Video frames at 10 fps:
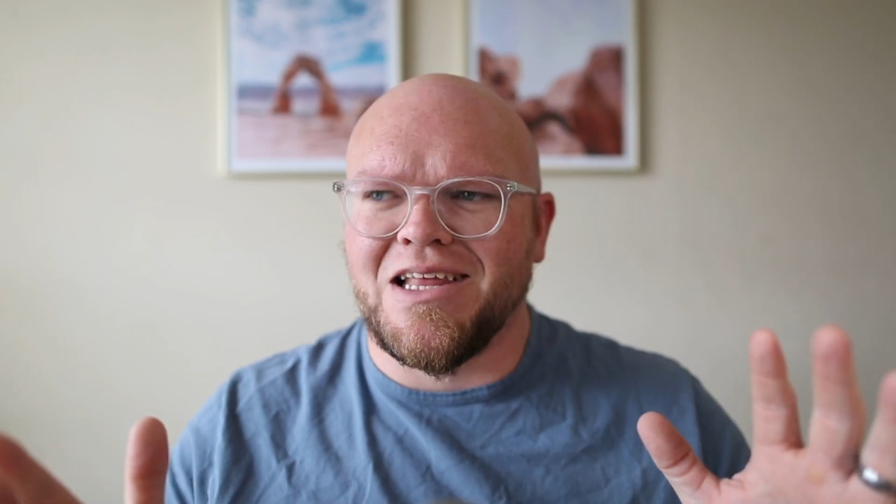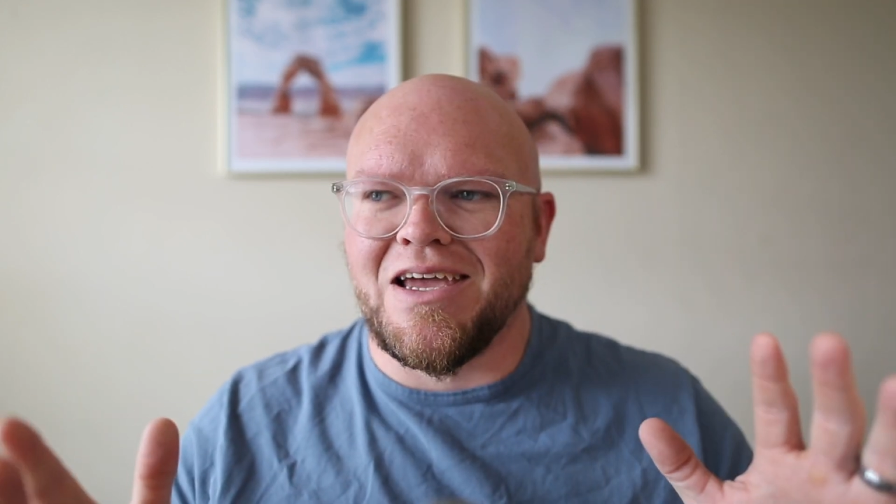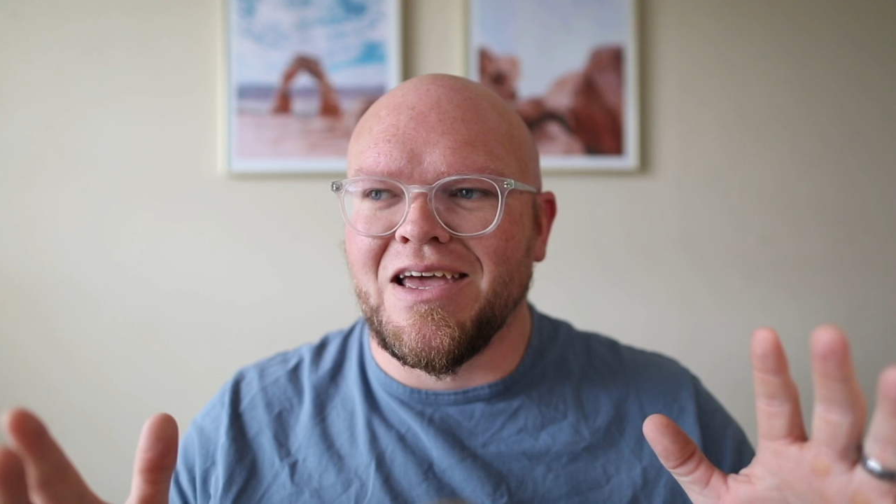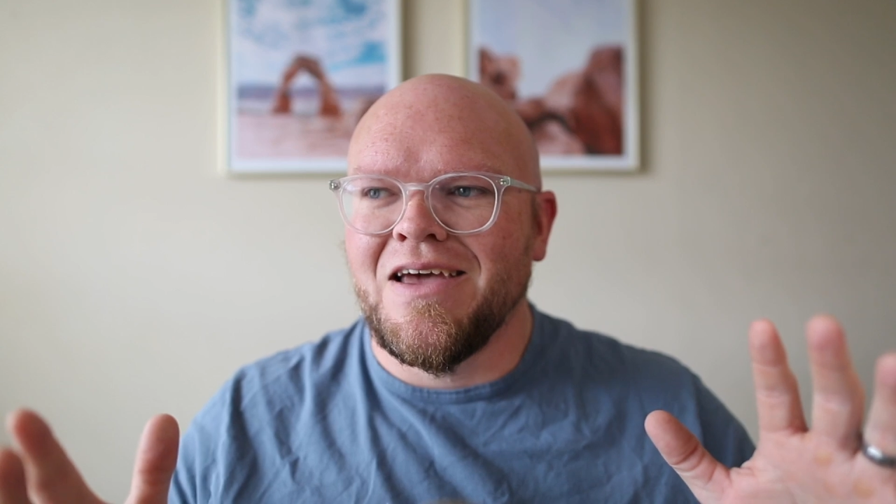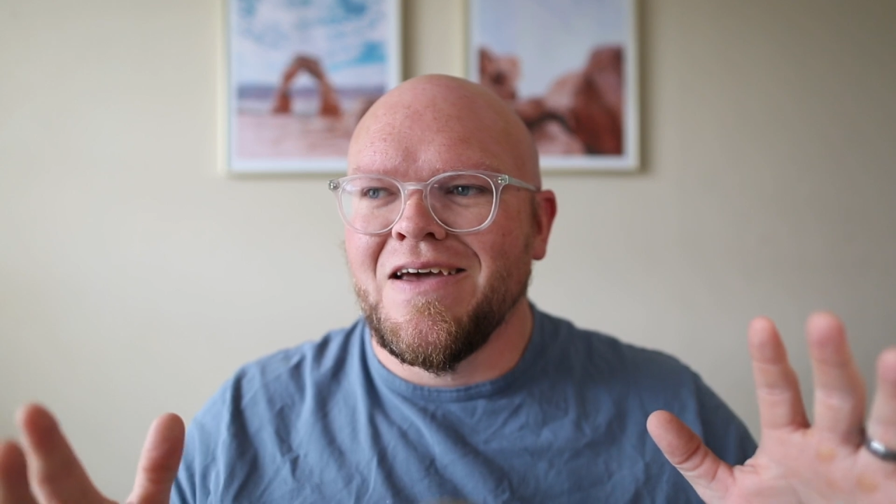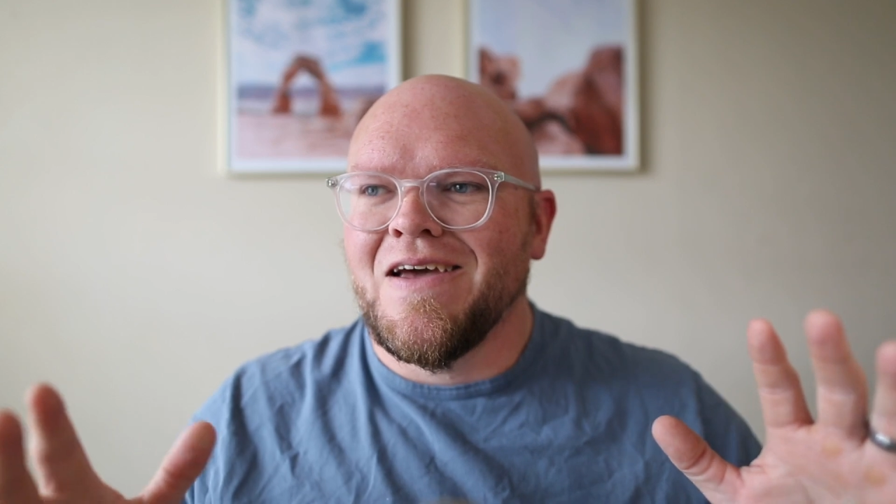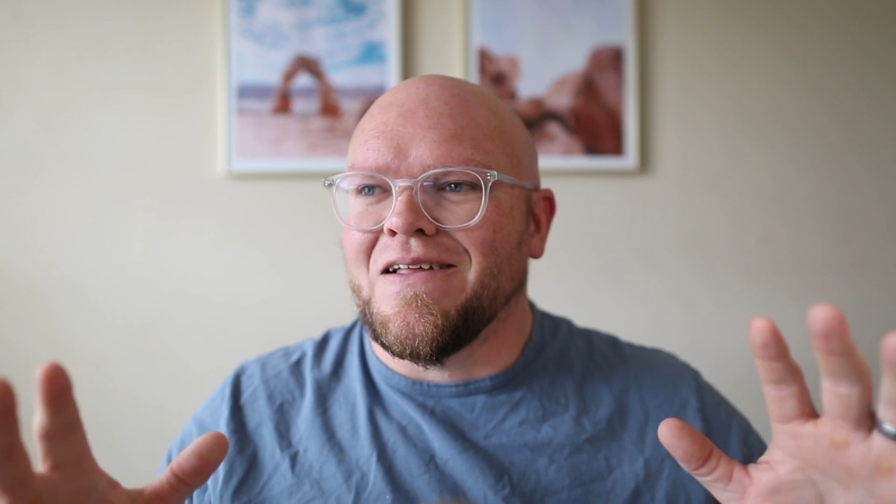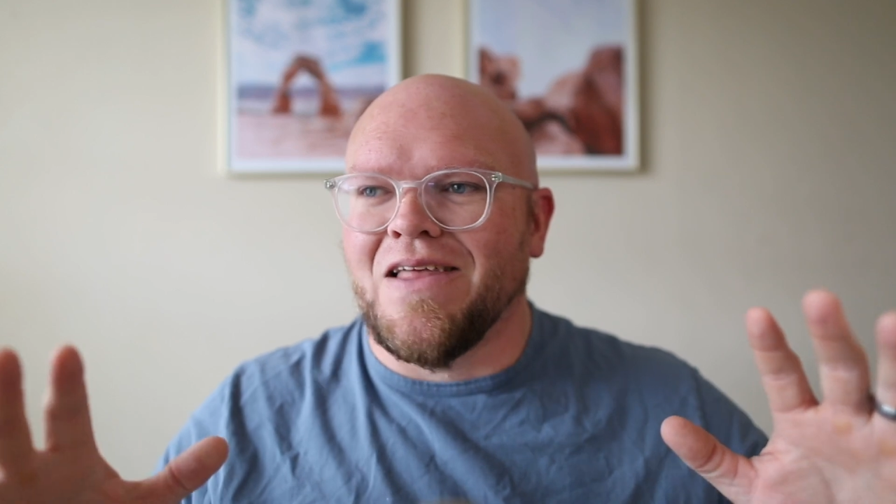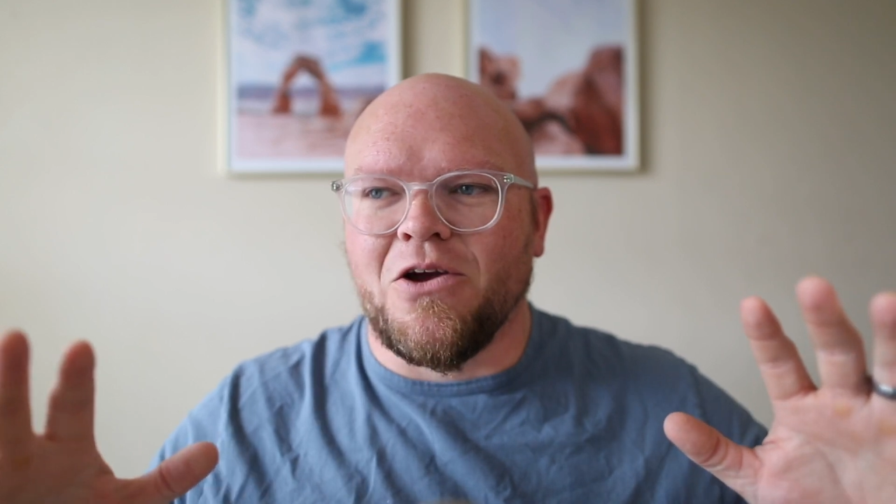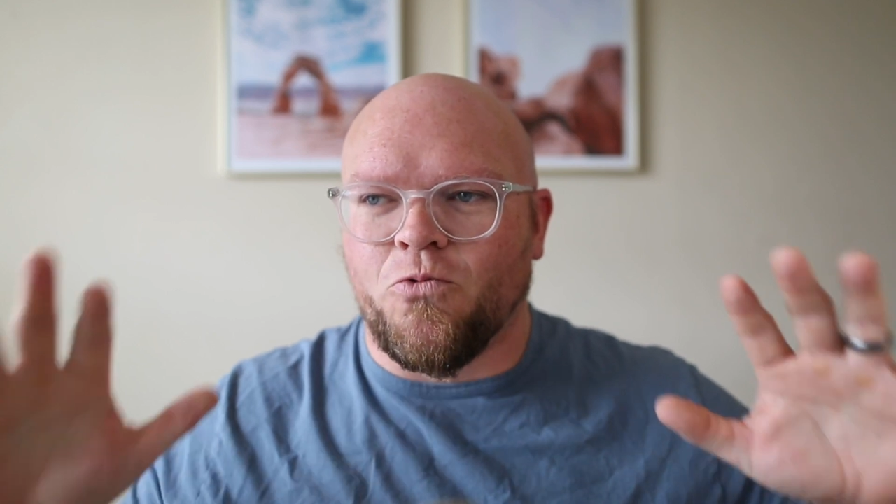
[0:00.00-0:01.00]
like
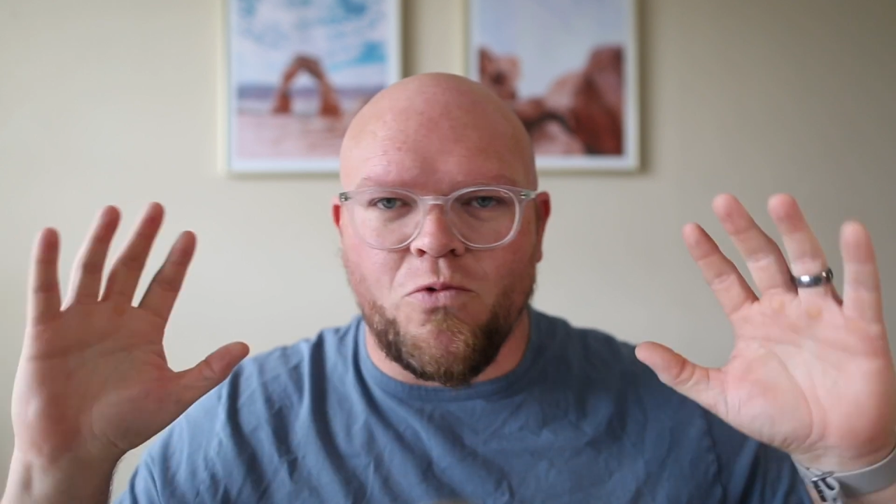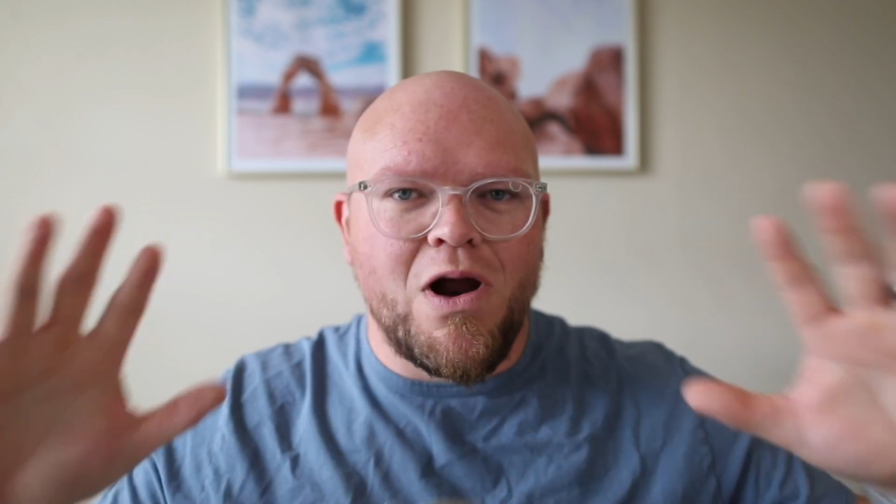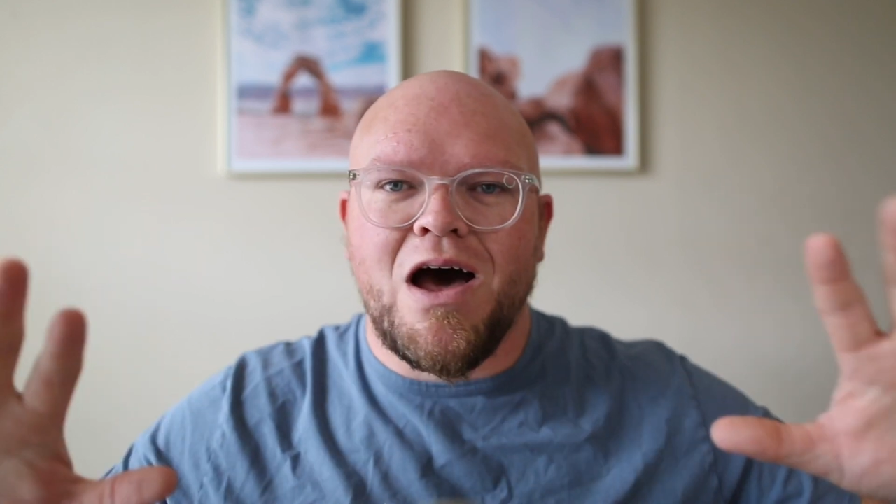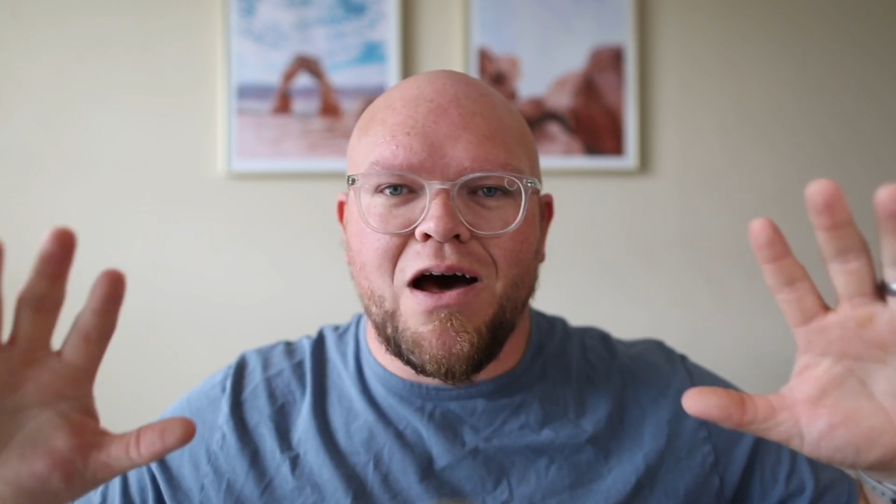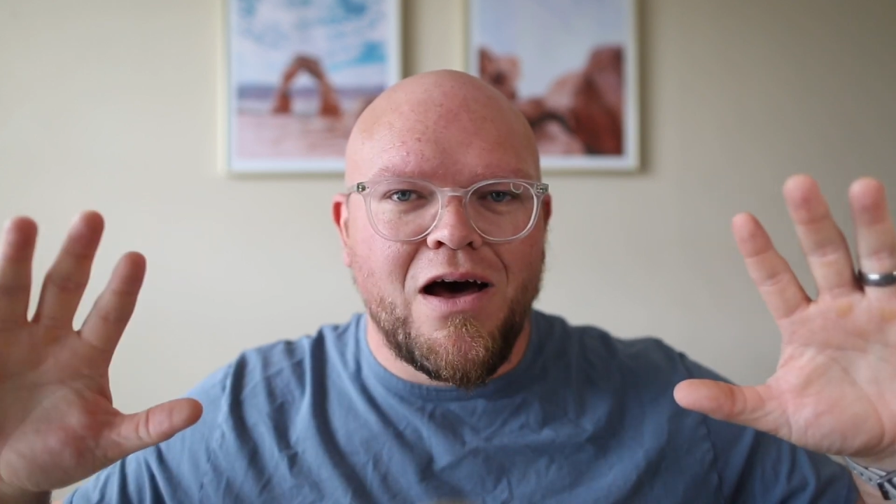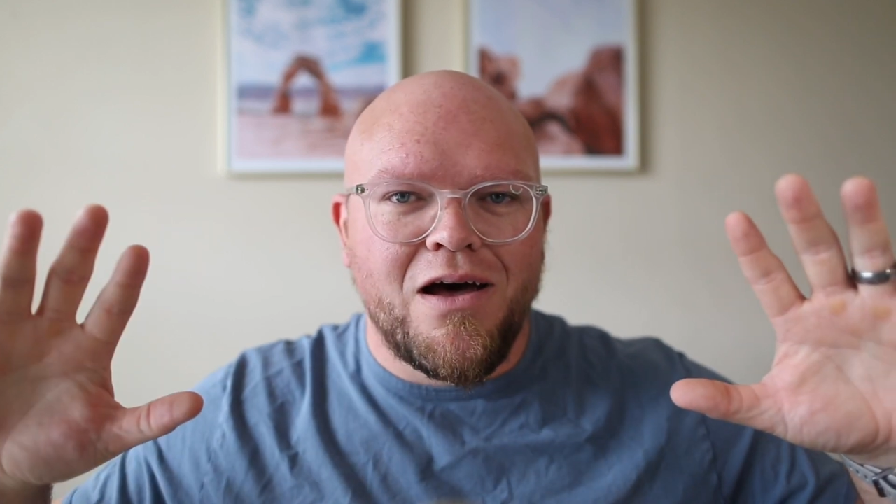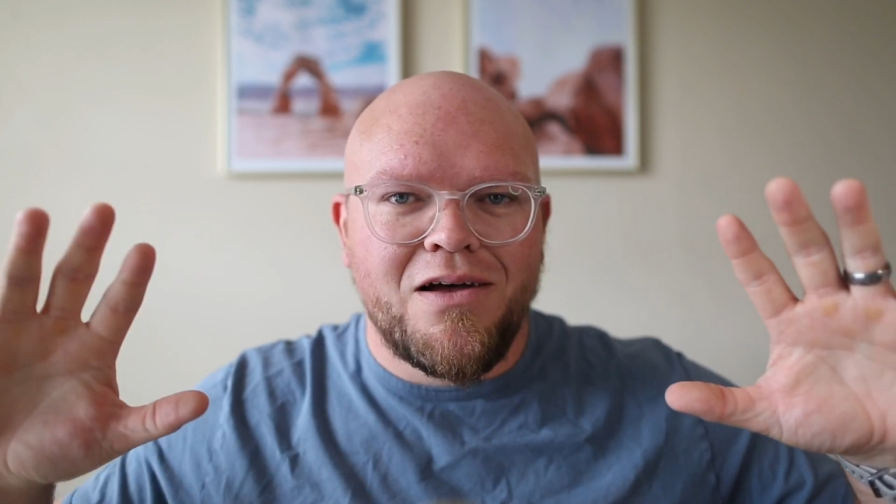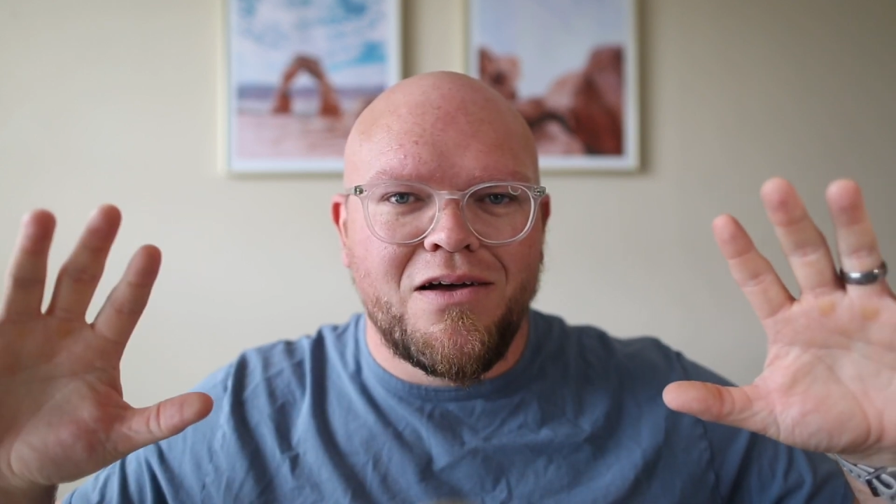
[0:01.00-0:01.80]
raw,